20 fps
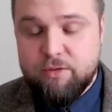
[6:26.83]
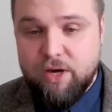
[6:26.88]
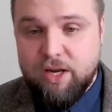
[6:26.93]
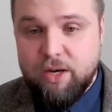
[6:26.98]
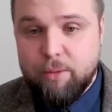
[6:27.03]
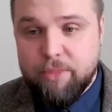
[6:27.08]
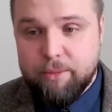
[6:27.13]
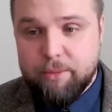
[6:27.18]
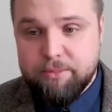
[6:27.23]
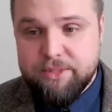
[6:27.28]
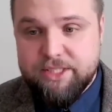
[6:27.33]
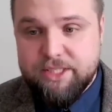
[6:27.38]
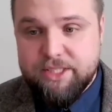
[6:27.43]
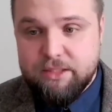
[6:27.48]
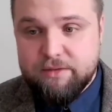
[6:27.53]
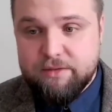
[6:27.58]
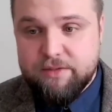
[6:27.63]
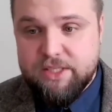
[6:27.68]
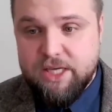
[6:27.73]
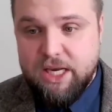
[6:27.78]
to develop
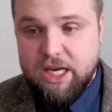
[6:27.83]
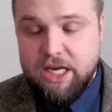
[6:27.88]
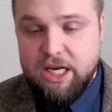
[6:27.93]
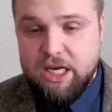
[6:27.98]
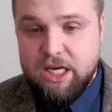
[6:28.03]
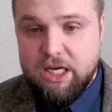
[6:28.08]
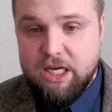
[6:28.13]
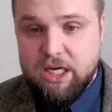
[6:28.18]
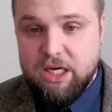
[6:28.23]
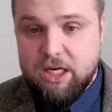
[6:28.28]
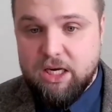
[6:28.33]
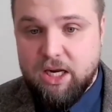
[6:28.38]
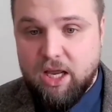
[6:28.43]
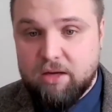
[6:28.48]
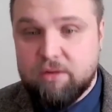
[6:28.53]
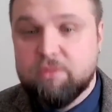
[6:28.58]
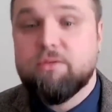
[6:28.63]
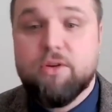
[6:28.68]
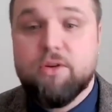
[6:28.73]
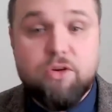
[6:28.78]
themselves.
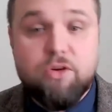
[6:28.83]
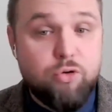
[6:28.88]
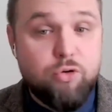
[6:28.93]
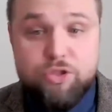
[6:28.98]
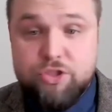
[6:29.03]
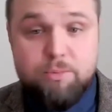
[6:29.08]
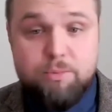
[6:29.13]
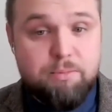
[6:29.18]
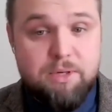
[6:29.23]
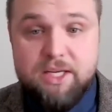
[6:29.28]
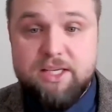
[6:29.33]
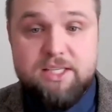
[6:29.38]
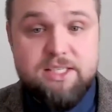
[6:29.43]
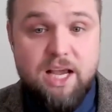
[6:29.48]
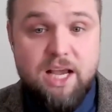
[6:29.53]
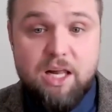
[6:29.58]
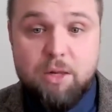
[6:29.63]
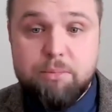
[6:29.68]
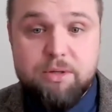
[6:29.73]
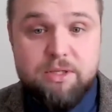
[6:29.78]
And could you
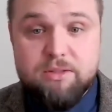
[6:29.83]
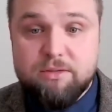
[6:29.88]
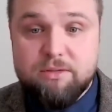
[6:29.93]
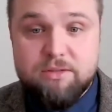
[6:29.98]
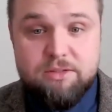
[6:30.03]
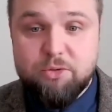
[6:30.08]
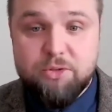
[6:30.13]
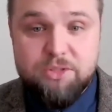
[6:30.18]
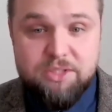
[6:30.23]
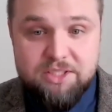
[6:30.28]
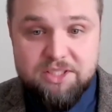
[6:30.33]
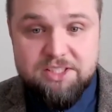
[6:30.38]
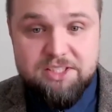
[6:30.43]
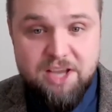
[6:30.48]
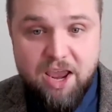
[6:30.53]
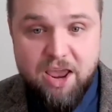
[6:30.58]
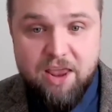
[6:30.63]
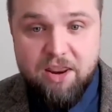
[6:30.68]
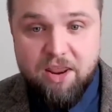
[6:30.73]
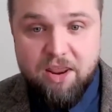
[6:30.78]
please help us to
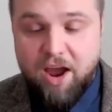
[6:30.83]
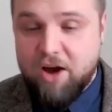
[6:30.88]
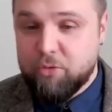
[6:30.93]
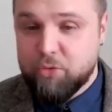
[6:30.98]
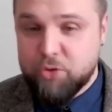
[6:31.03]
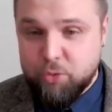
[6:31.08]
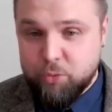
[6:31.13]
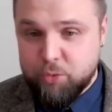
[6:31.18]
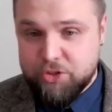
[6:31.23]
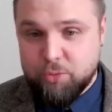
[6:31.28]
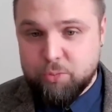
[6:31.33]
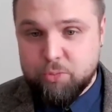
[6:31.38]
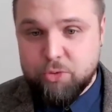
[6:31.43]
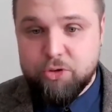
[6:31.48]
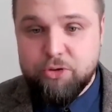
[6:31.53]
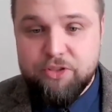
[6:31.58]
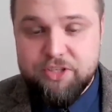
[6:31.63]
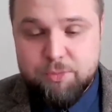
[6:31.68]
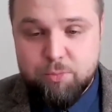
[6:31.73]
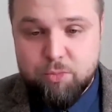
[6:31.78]
understand how do we
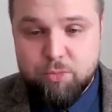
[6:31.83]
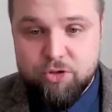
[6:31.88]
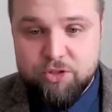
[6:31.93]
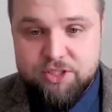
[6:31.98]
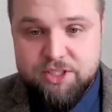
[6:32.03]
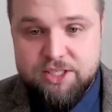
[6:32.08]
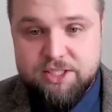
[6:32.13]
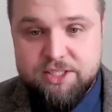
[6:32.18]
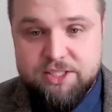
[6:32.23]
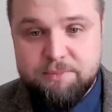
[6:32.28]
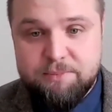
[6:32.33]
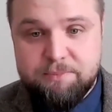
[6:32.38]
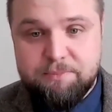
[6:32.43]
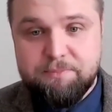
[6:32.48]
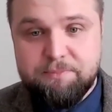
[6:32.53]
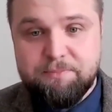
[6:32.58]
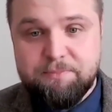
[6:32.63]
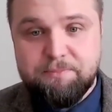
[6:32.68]
support this process?